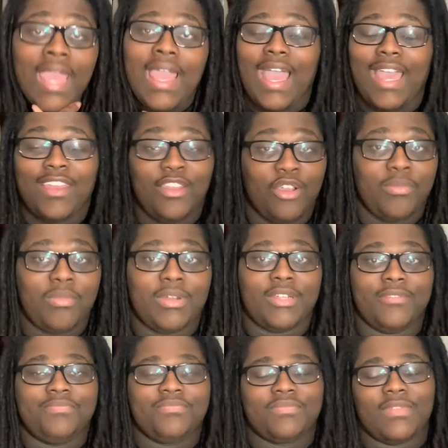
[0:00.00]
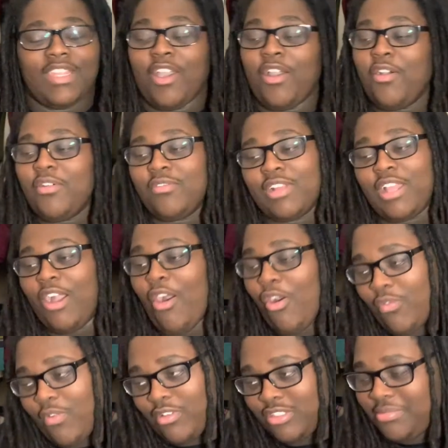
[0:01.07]
I know, bro. Go
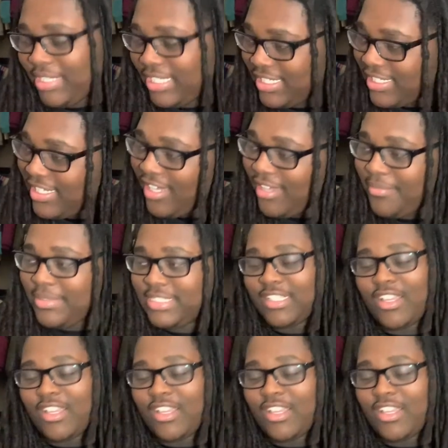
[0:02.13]
on, roast me in the comments.